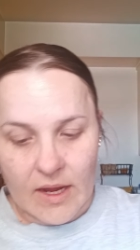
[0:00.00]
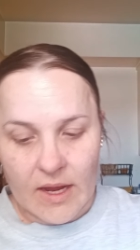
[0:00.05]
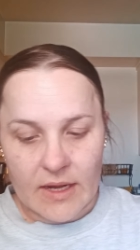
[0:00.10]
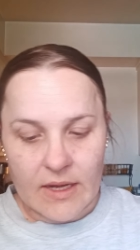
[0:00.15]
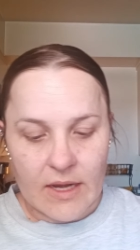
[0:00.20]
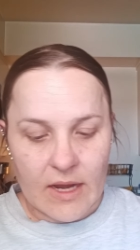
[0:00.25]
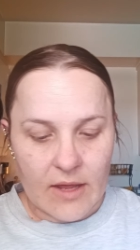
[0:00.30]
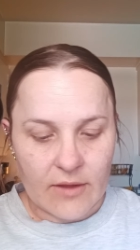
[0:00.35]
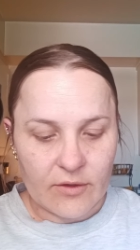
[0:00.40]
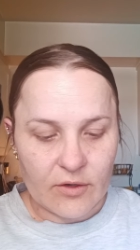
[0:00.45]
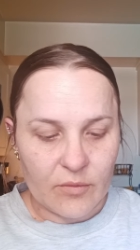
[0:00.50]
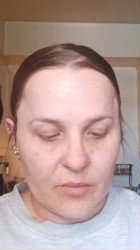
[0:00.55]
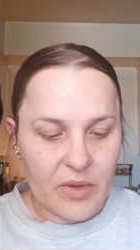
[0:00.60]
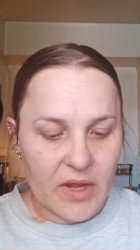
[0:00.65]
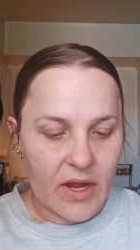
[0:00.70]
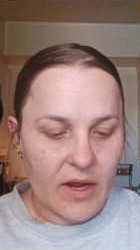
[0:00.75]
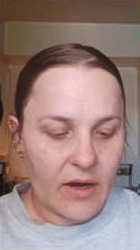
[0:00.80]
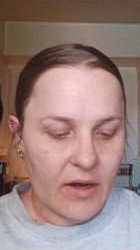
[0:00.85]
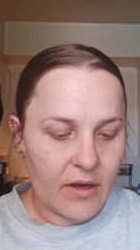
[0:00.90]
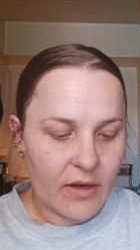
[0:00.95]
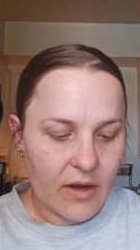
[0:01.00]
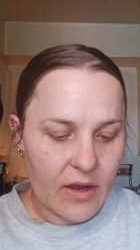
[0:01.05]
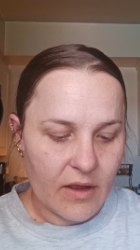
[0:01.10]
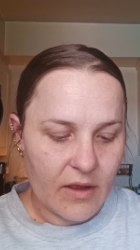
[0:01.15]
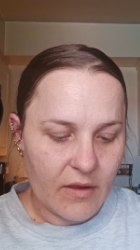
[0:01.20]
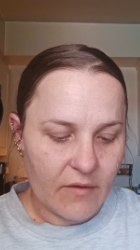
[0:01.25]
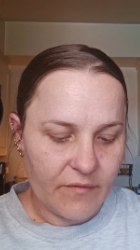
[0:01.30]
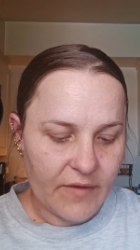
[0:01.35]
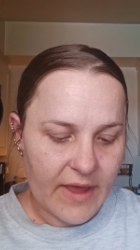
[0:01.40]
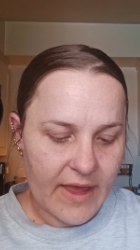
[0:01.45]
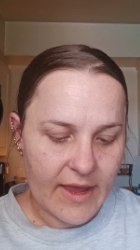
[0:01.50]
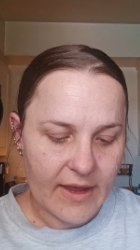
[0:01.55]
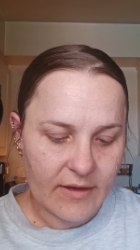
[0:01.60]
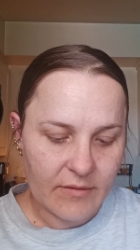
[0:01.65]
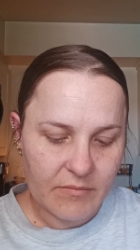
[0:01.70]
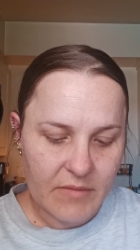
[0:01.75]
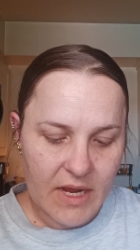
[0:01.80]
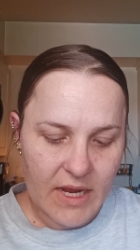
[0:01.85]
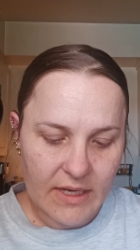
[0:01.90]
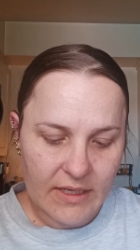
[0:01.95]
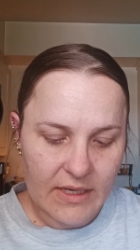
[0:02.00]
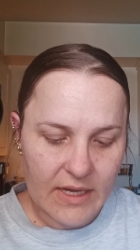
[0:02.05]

another pair of handmade